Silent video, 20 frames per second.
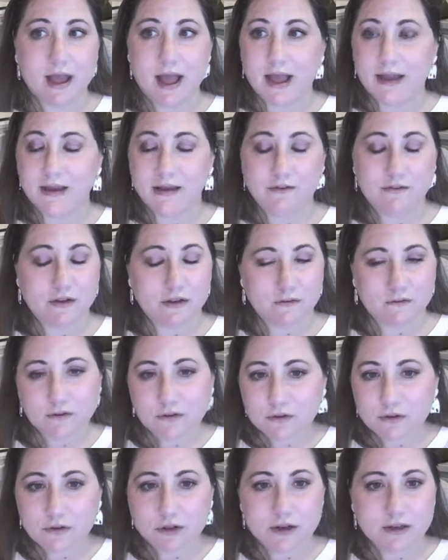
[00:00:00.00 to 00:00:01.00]
And even if
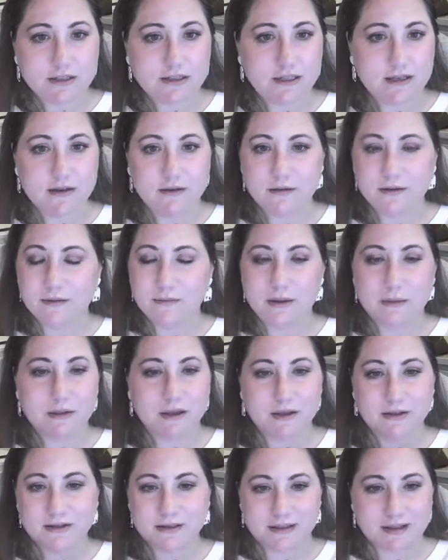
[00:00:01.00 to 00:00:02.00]
you looked at
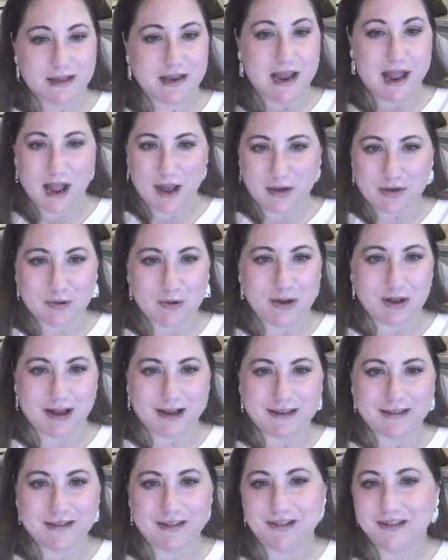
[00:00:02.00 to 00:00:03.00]
maybe it's an annual
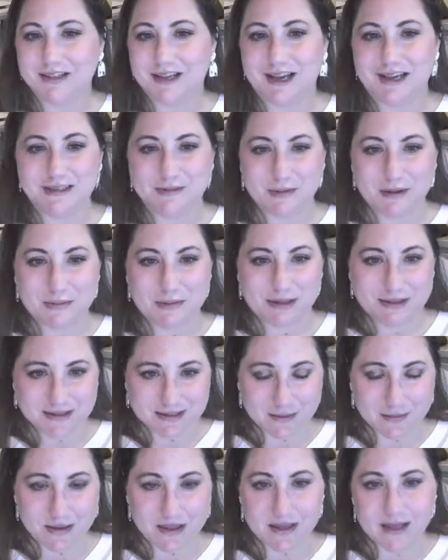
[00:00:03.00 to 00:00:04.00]
exercise, maybe it's
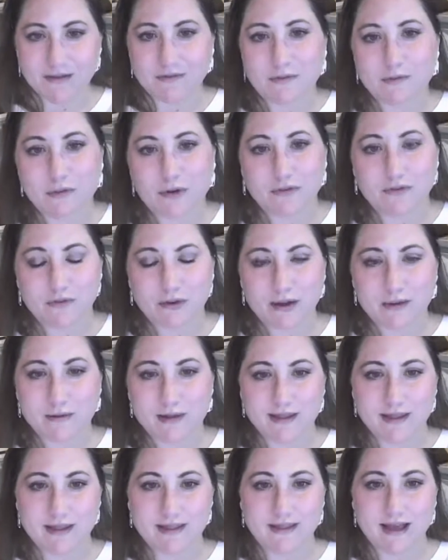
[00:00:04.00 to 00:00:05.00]
something even more
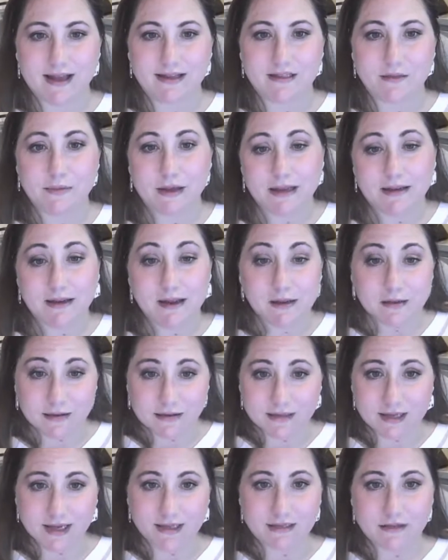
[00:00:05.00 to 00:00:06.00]
frequent than that, depending on the
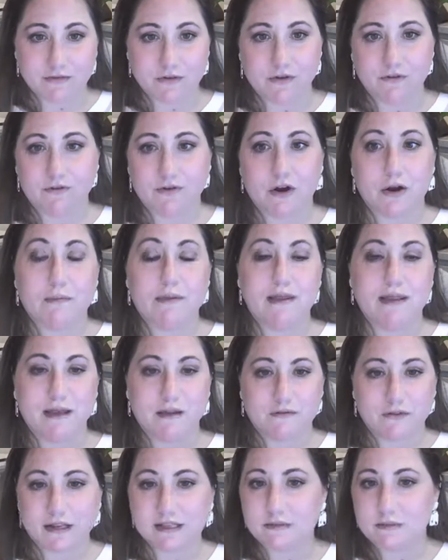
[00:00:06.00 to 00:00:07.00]
size of your firm and the
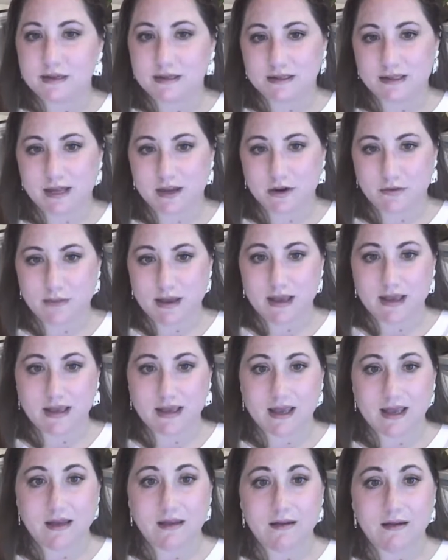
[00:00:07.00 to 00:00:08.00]
investments that you're
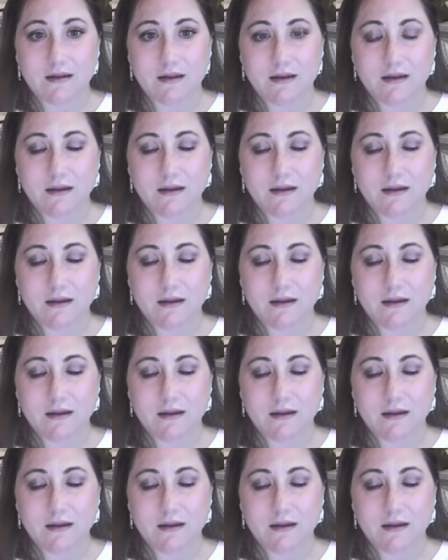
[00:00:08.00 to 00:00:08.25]
making,